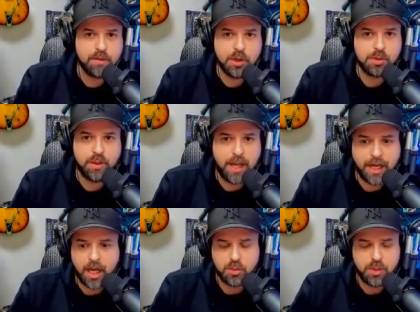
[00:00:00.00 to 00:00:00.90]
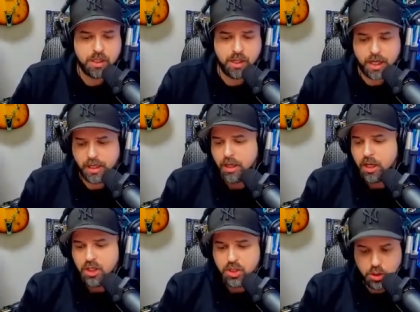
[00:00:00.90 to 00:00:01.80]
virtual hangouts we did a
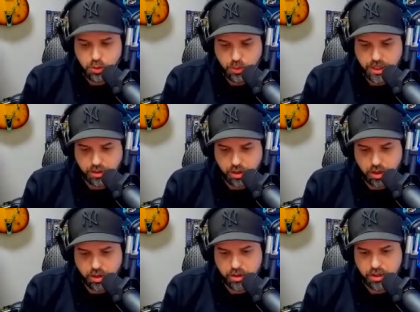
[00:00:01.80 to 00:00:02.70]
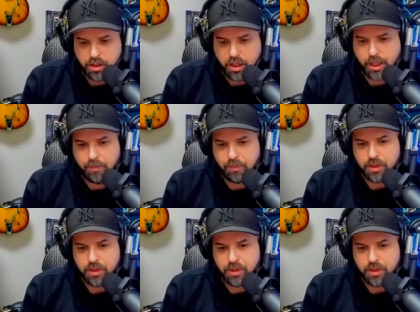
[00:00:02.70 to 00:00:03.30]
two week long um,